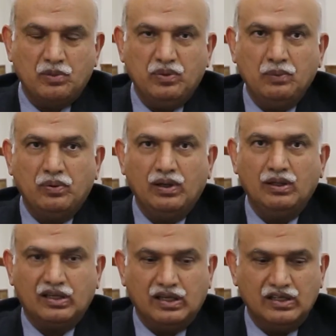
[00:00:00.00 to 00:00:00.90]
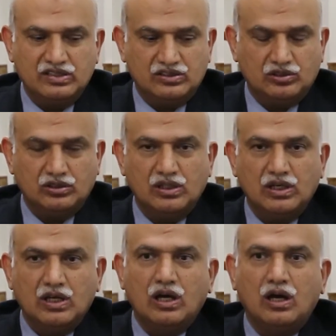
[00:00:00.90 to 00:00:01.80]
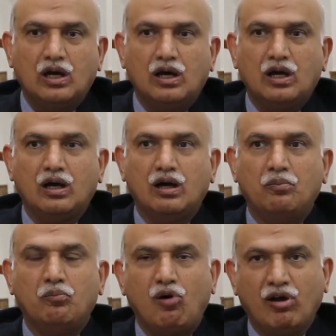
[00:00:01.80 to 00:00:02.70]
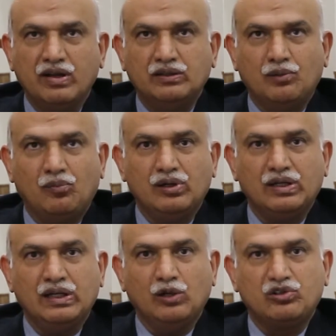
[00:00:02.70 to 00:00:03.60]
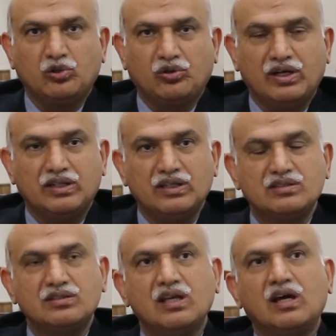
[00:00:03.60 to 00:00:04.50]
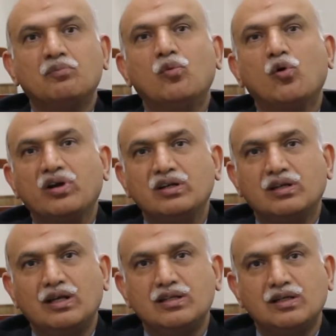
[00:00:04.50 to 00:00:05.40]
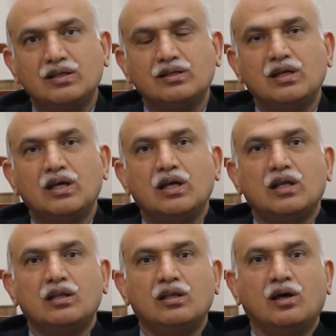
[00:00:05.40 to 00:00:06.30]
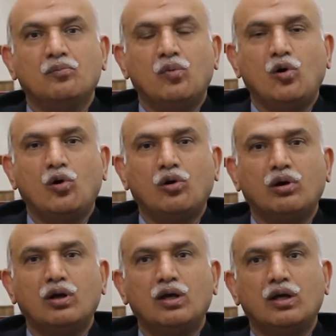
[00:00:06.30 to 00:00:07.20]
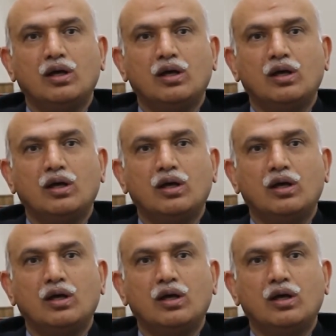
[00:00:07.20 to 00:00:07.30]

The people, the kids born in the multilingual societies, they are more intelligent, they are more